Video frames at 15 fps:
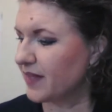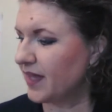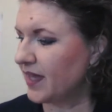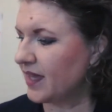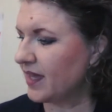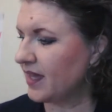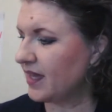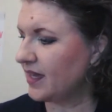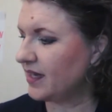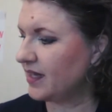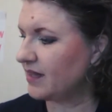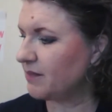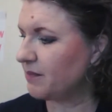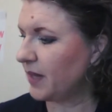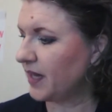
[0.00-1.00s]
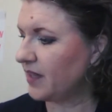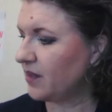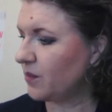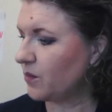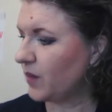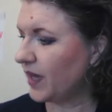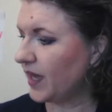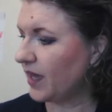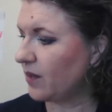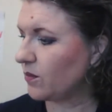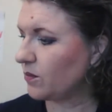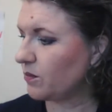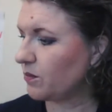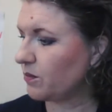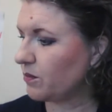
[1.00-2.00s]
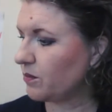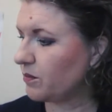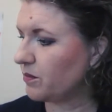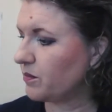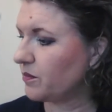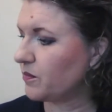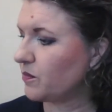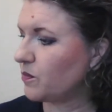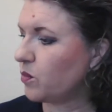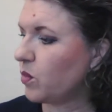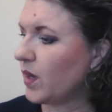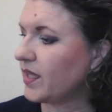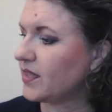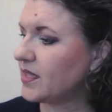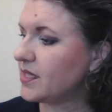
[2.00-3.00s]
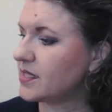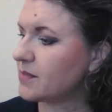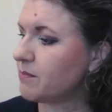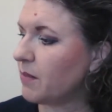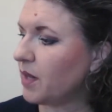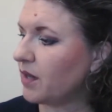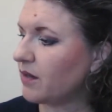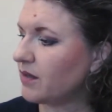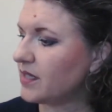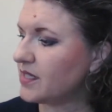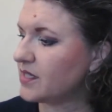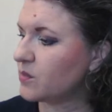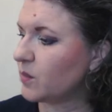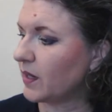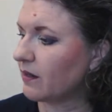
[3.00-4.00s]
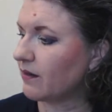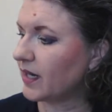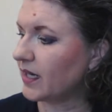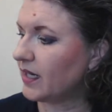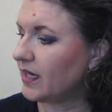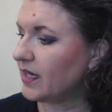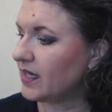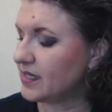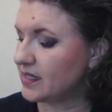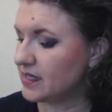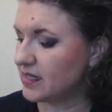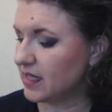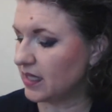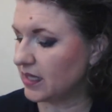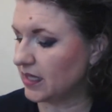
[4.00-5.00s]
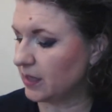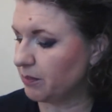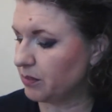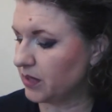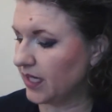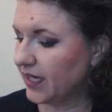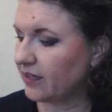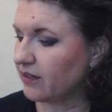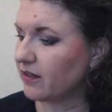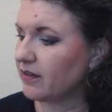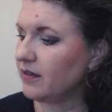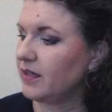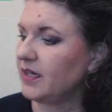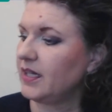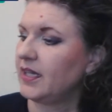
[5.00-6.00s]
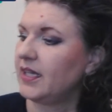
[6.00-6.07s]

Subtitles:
And by the way, what this model is wearing is the lip liner